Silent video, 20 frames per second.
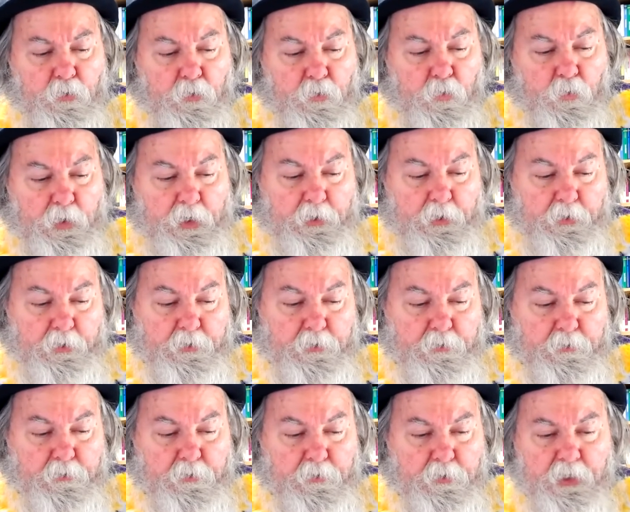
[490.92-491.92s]
Well,
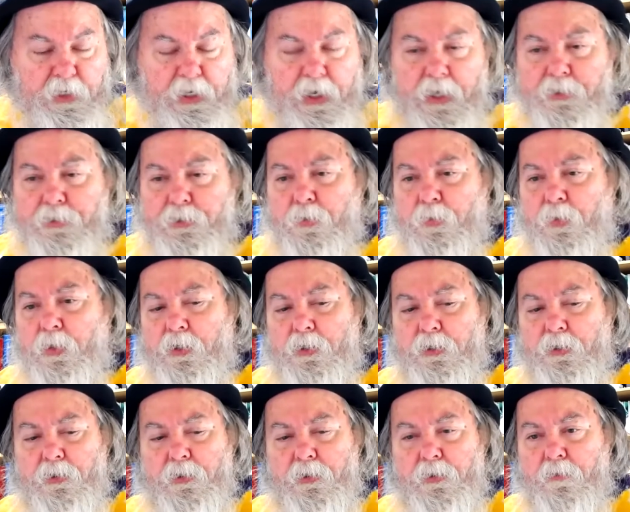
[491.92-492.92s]
the answer
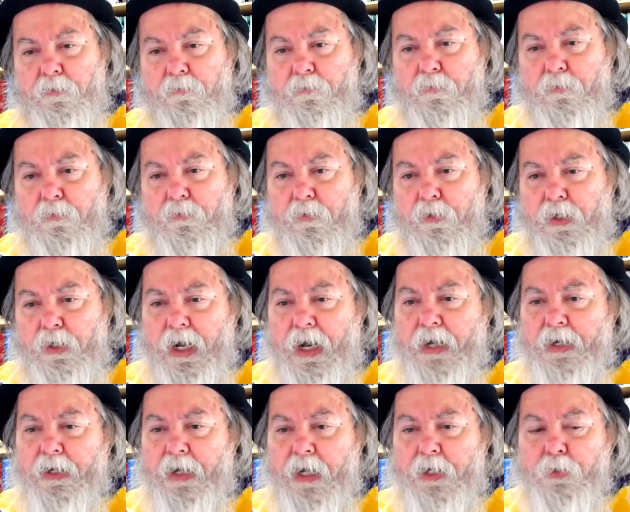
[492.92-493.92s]
is
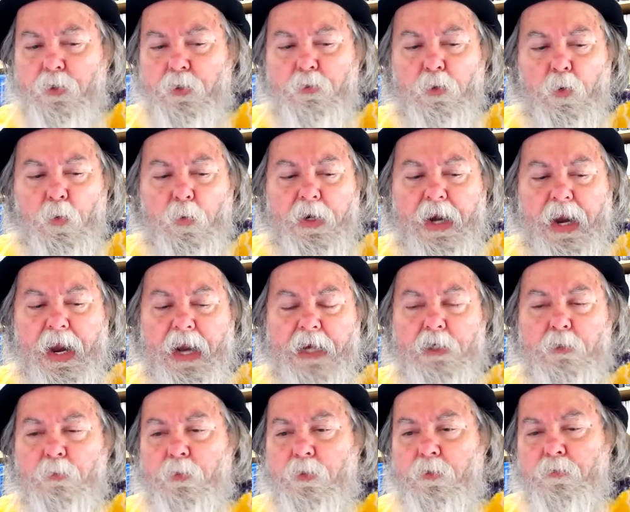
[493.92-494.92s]
con nitric will
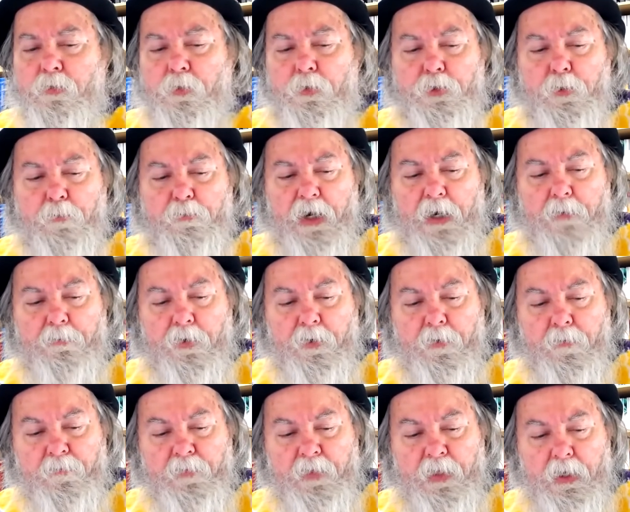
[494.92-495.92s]
react with the filter paper.
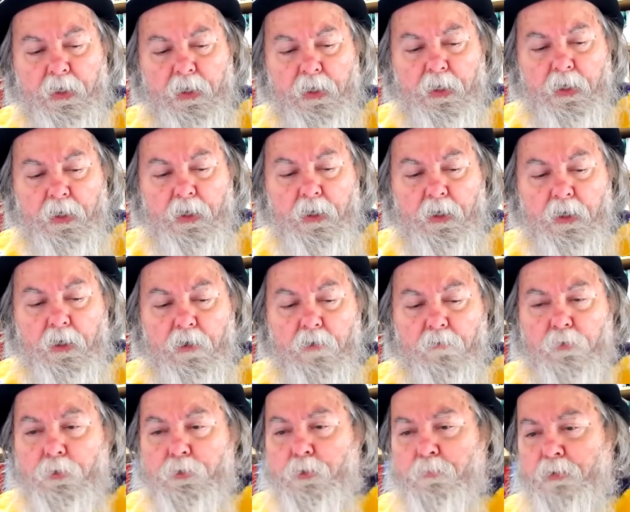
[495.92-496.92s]

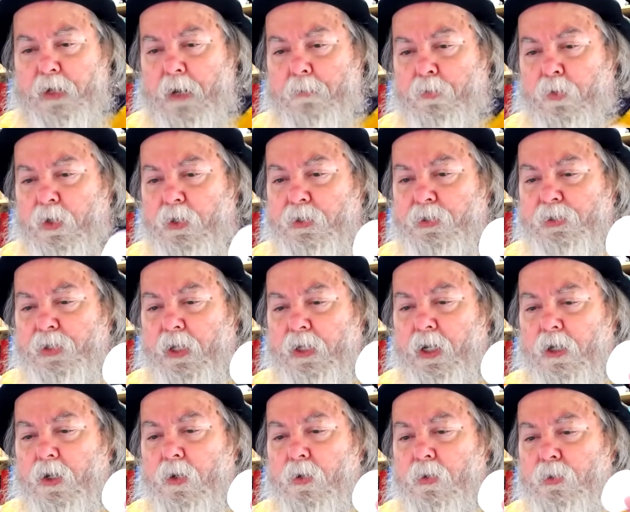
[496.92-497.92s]
Filter paper is
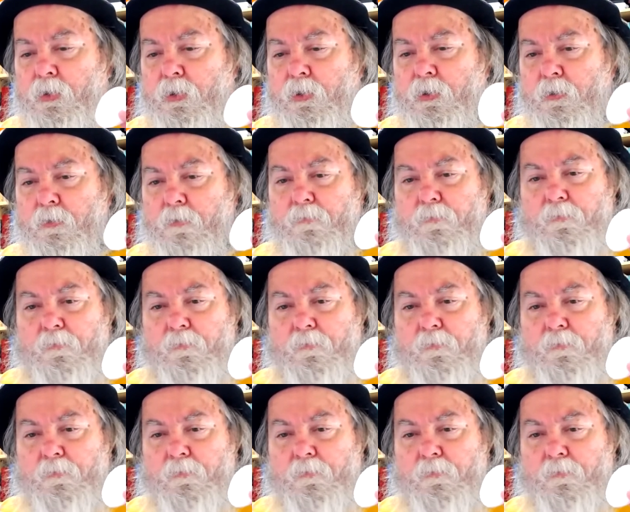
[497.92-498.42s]
cellulose.